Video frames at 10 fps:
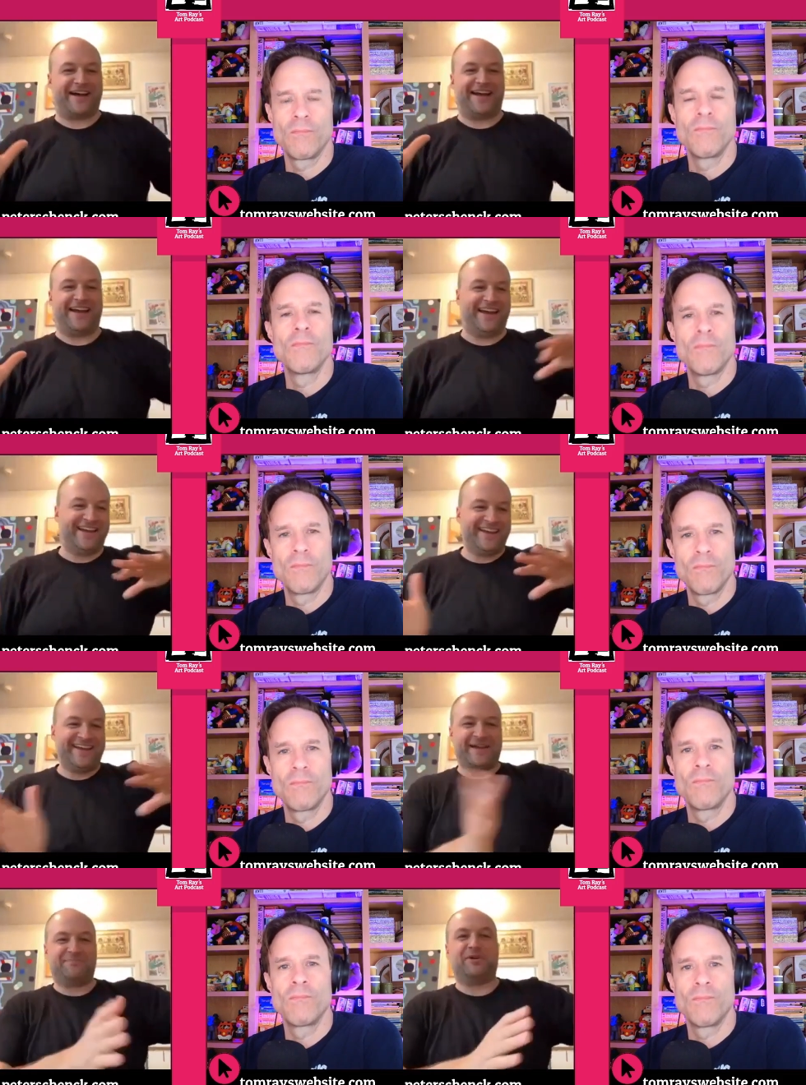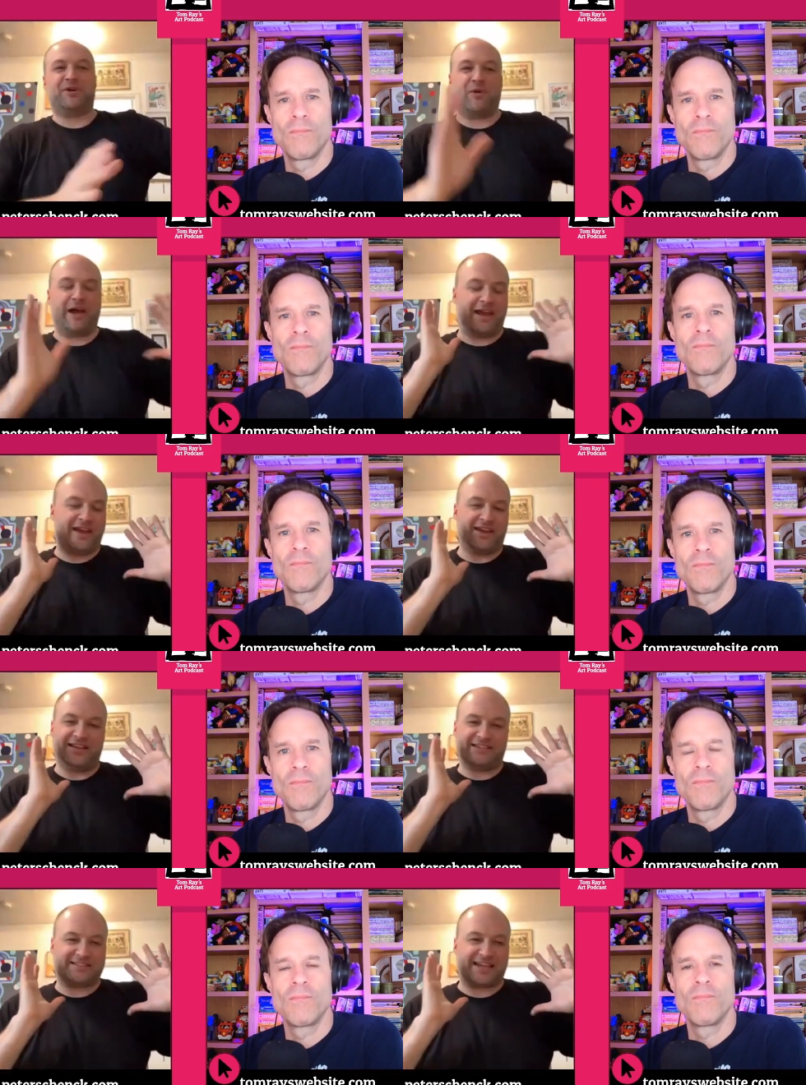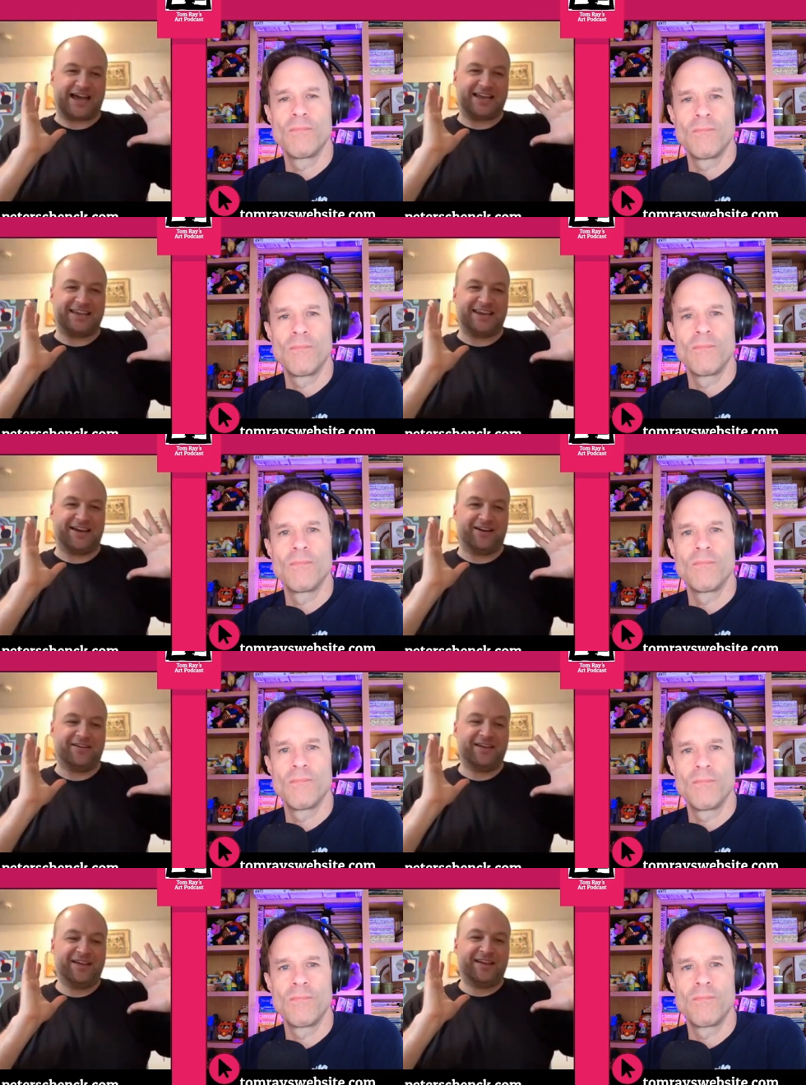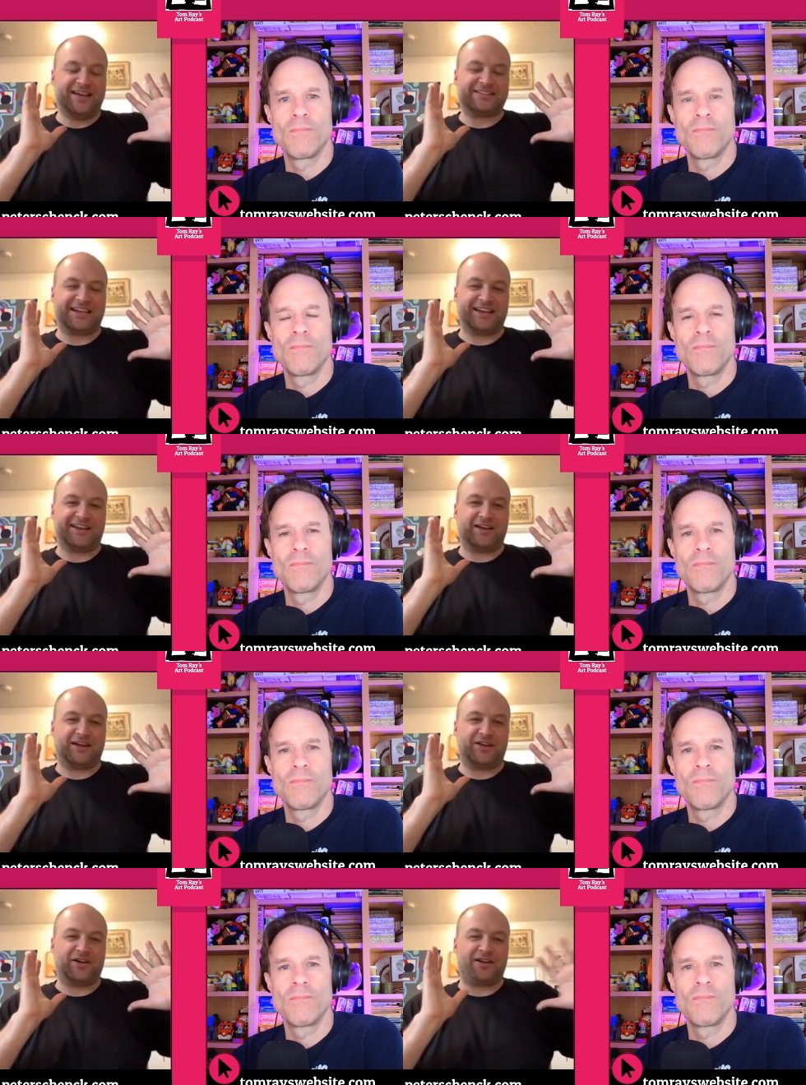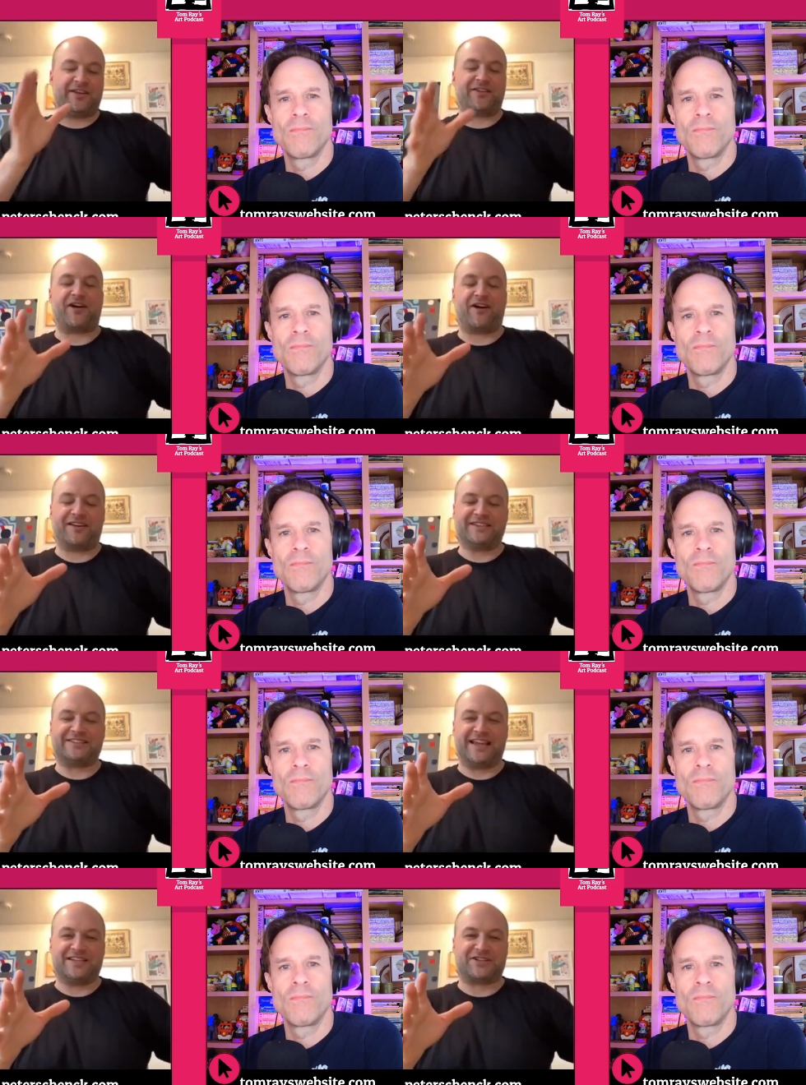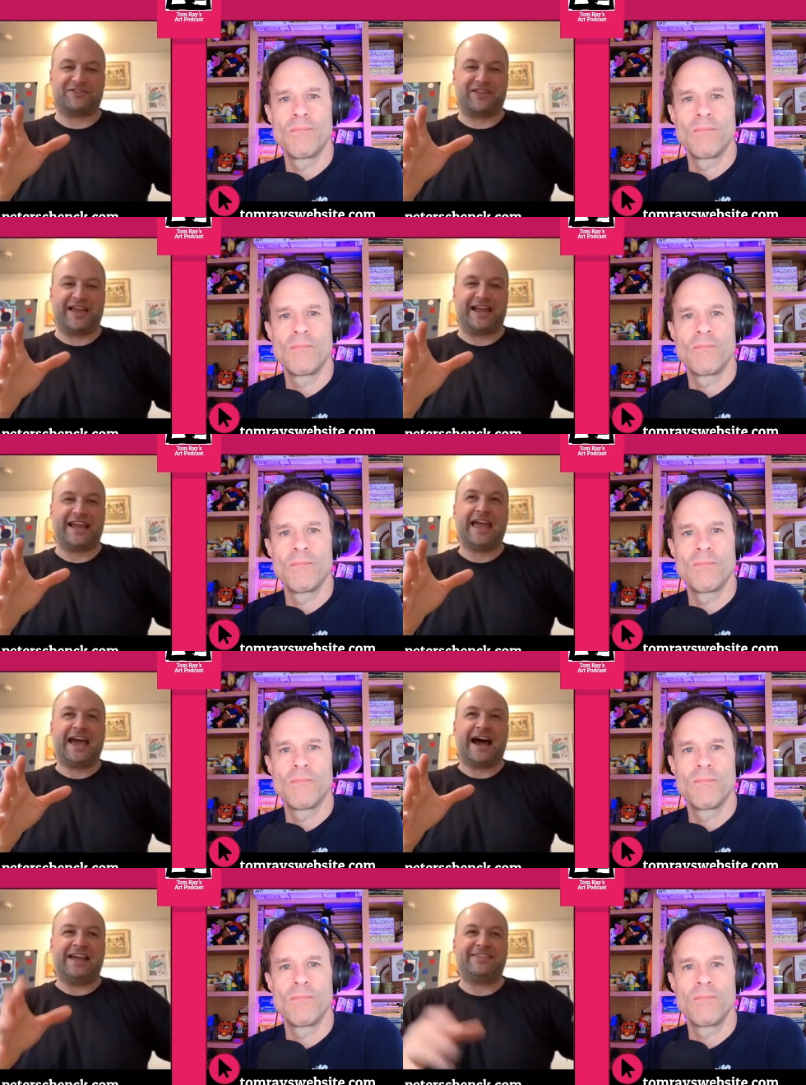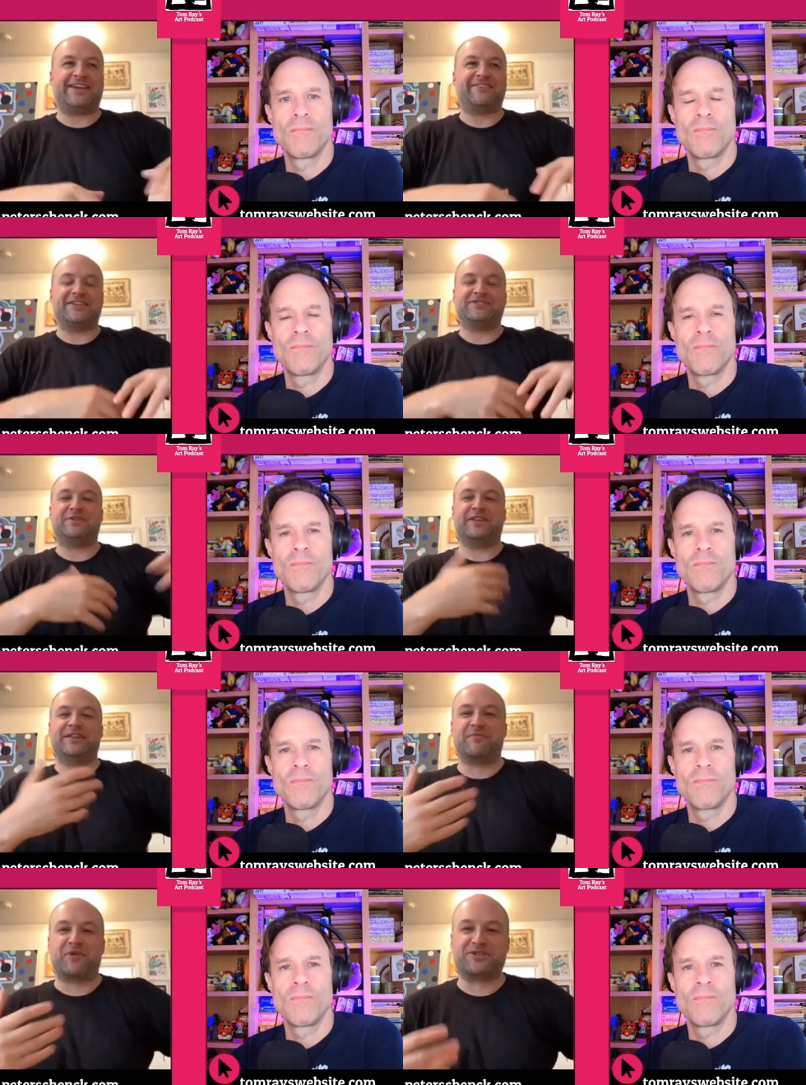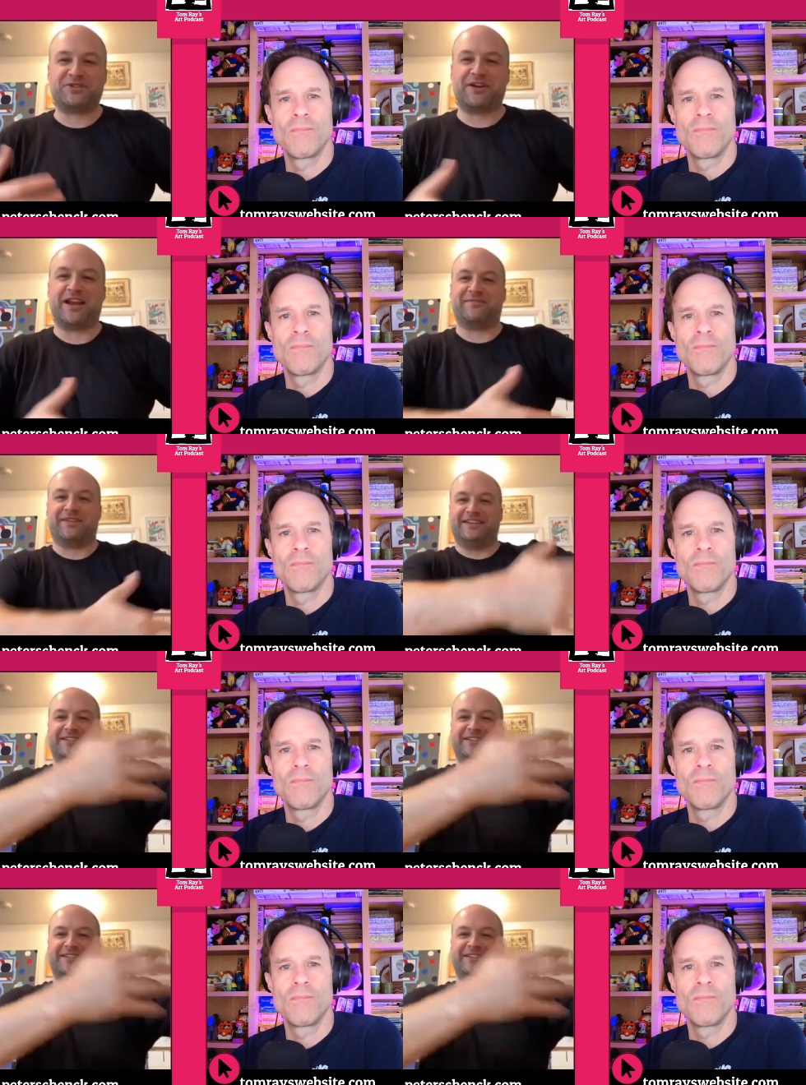Speaker 1: I I put it away. It's you know it's like an, an another artist answer of like I think if I do anything more to it, I'm going to